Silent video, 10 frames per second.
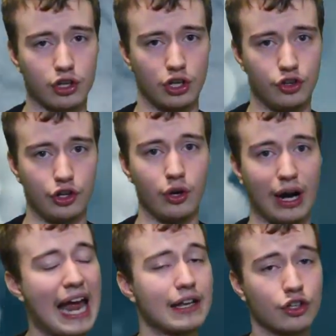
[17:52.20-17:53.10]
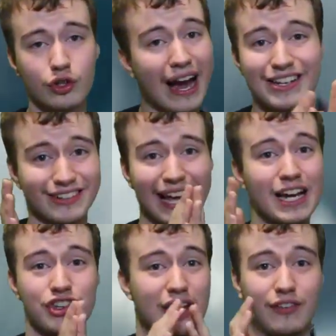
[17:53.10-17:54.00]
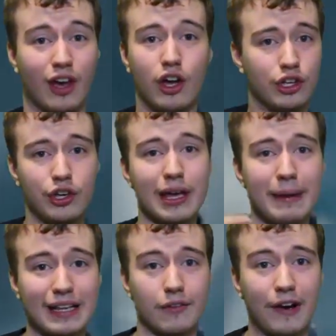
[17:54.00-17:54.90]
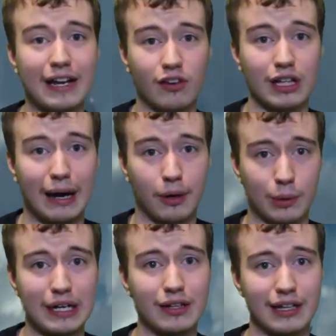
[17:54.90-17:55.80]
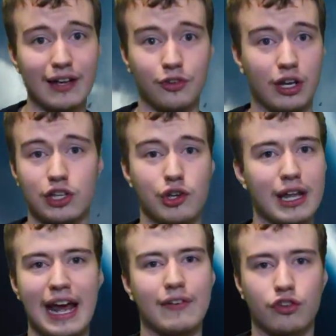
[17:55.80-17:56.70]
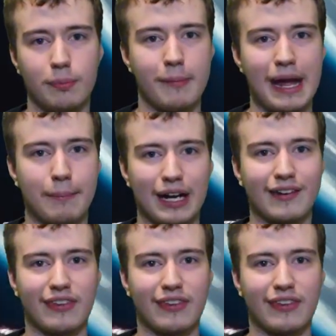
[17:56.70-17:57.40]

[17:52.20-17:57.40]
it can do. And congratulations! You can make the fights a lot more realistic, you can have Superman break